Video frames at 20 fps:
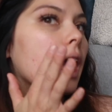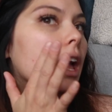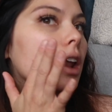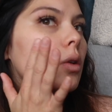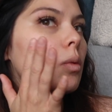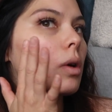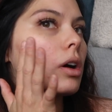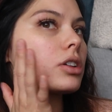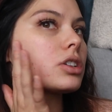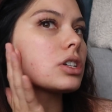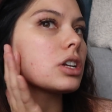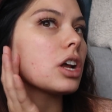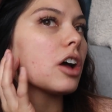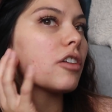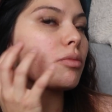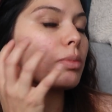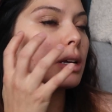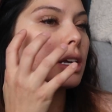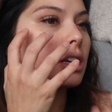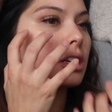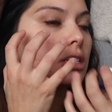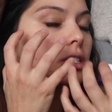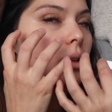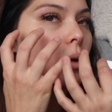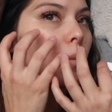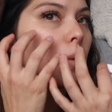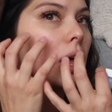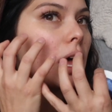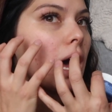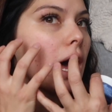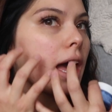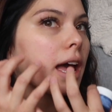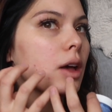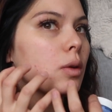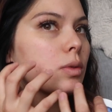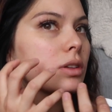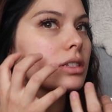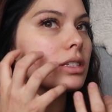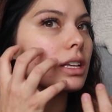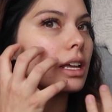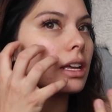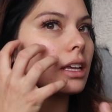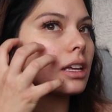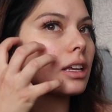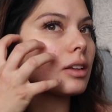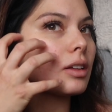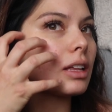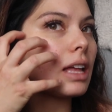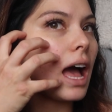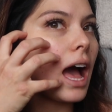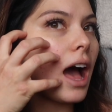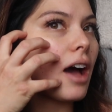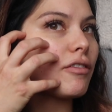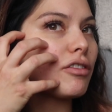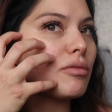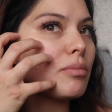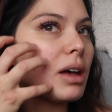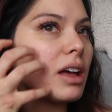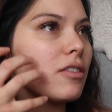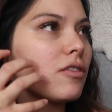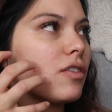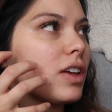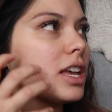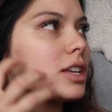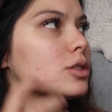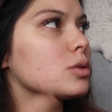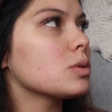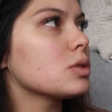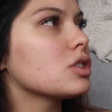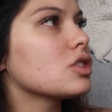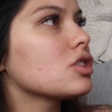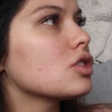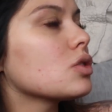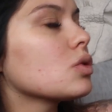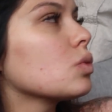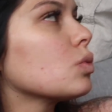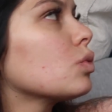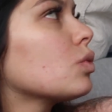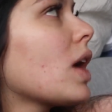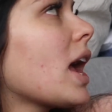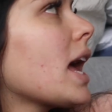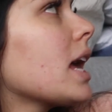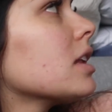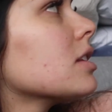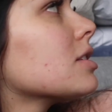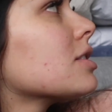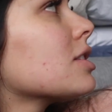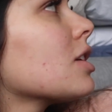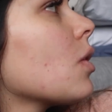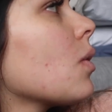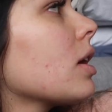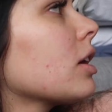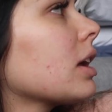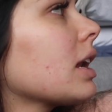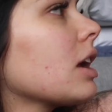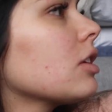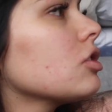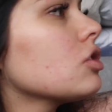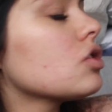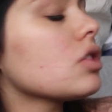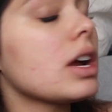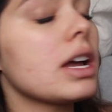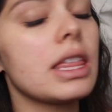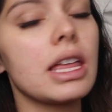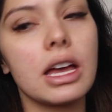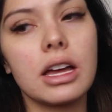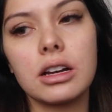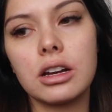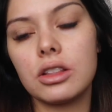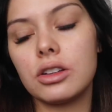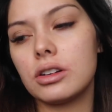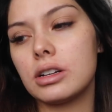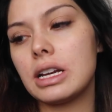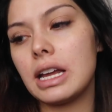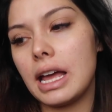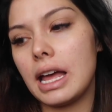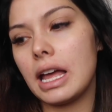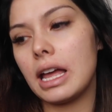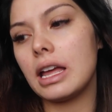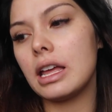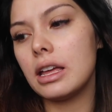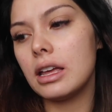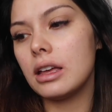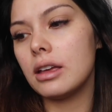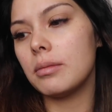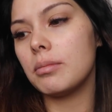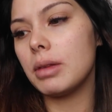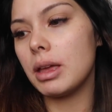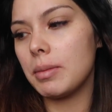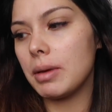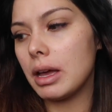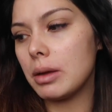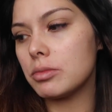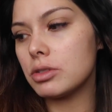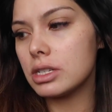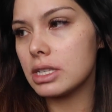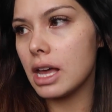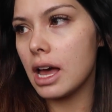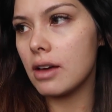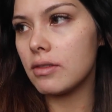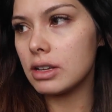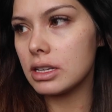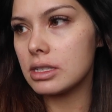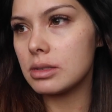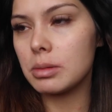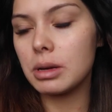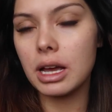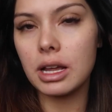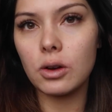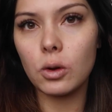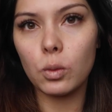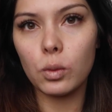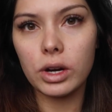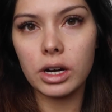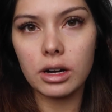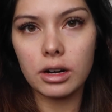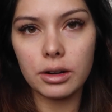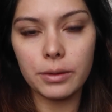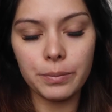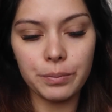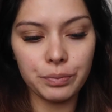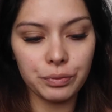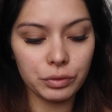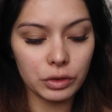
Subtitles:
had to wash it off because I was like, half of my face was just red. So I'm gonna have to try that another day. Maybe I'm just having some kind of weird